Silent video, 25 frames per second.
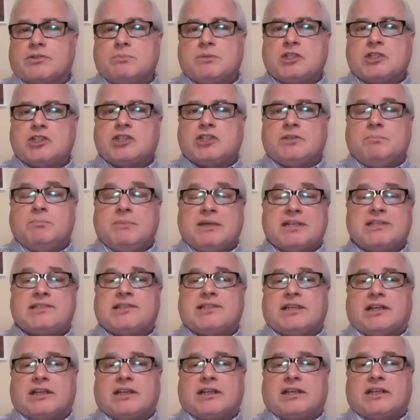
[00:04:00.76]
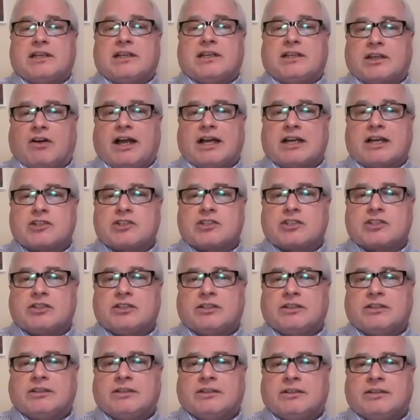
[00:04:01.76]
miss missing in the
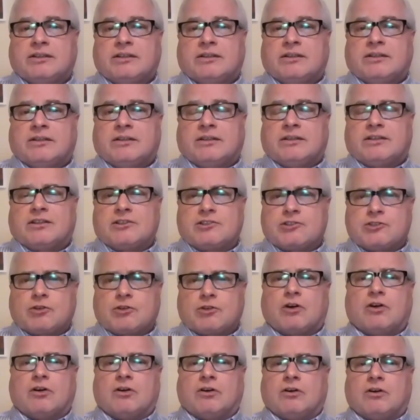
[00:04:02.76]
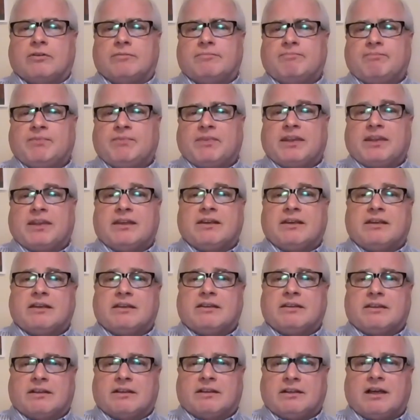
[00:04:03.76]
crash the sorrow,
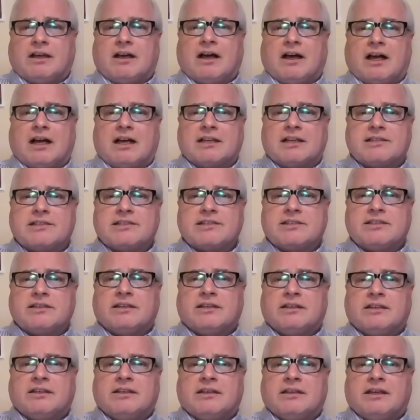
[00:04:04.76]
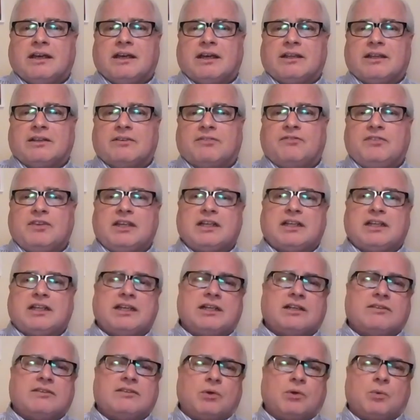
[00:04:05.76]
the loss, and the feeling
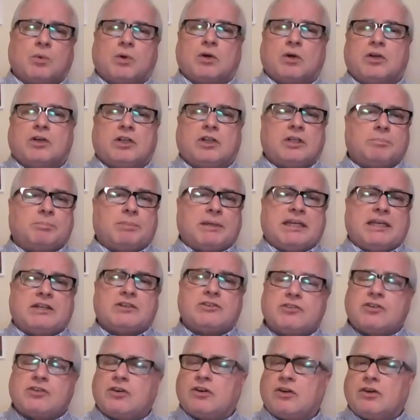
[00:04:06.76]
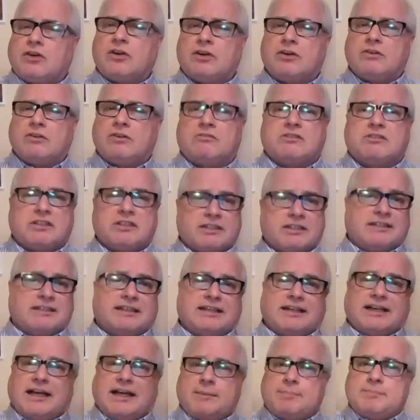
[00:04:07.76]
of the world being turned
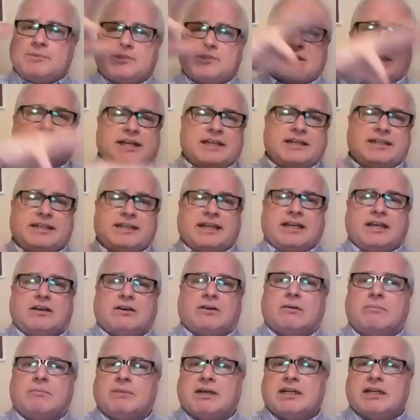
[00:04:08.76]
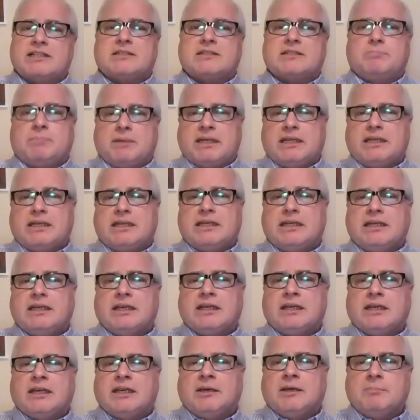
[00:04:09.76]
upside down must be
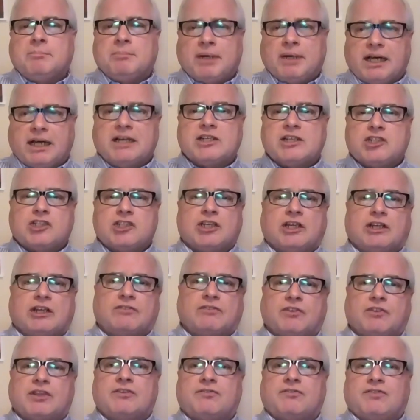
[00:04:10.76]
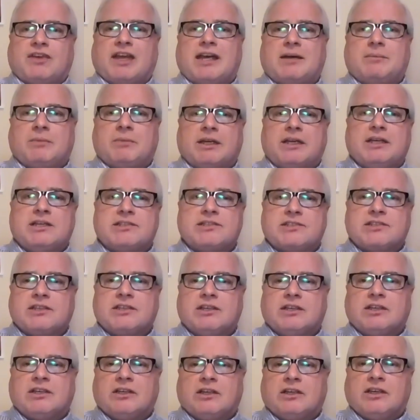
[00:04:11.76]
punishing for the families
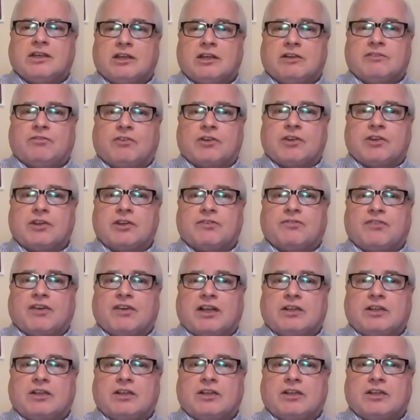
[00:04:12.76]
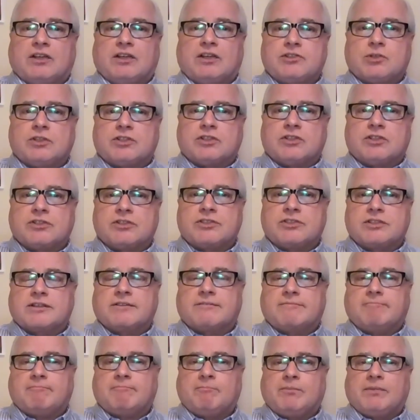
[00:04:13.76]
and for their fellow
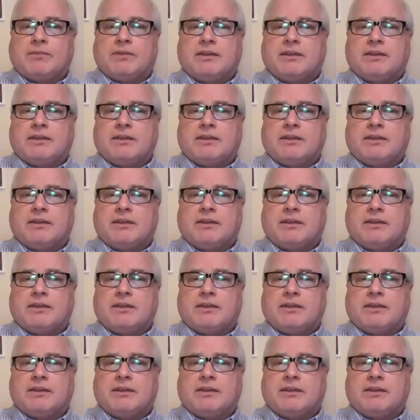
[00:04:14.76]
soldiers.